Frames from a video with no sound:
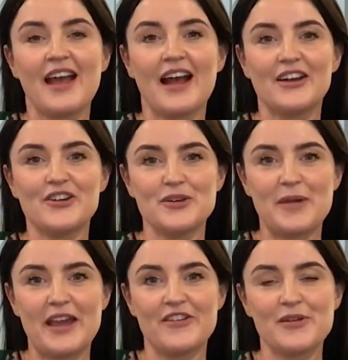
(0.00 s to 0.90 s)
I know you'll be
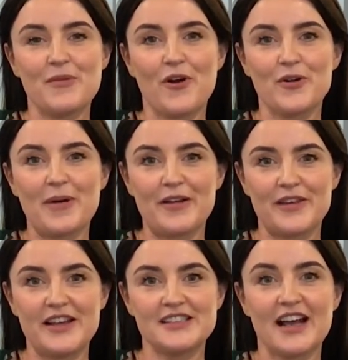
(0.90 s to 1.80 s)
hearing more about
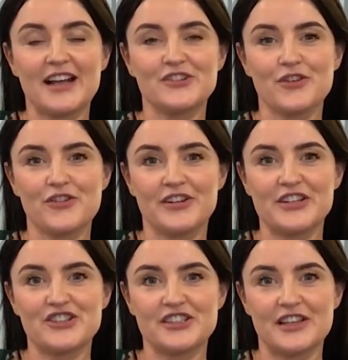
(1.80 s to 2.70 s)
these and other
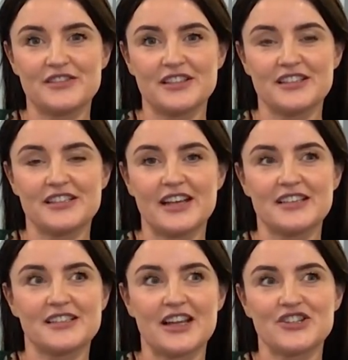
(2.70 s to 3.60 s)
initiatives in today's
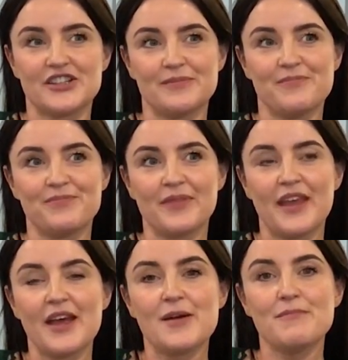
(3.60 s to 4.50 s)
session.
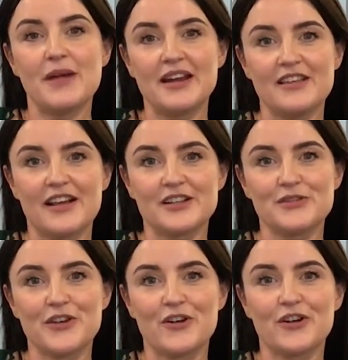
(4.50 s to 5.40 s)
Many thanks for
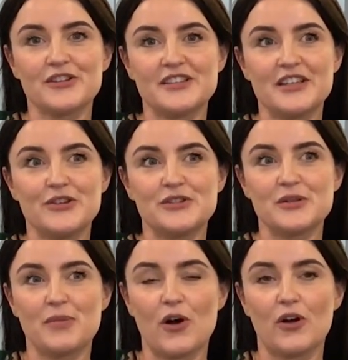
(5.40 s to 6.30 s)
your continued
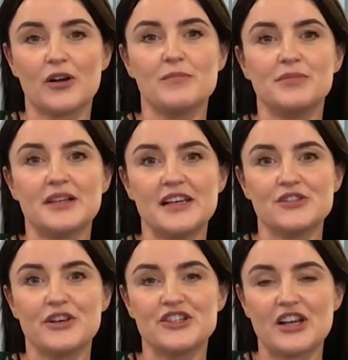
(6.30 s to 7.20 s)
support, and please
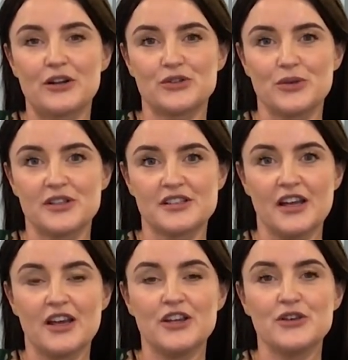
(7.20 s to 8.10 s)
reach out to us
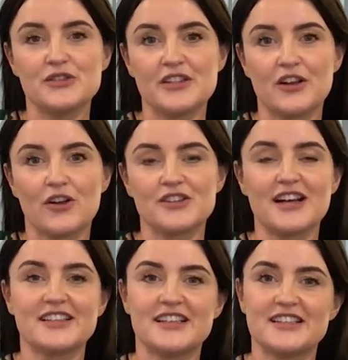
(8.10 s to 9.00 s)
using the
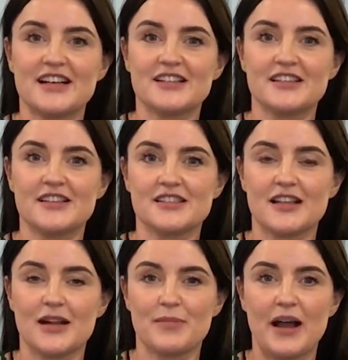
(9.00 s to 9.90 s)
contact details in the
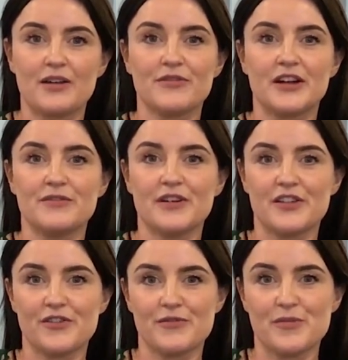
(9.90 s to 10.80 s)
slide pack for any further
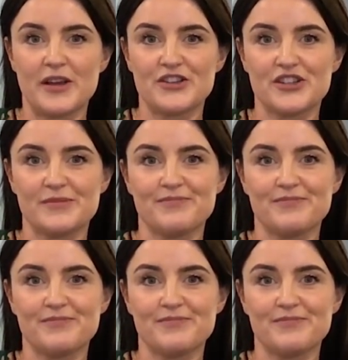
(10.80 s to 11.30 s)
information.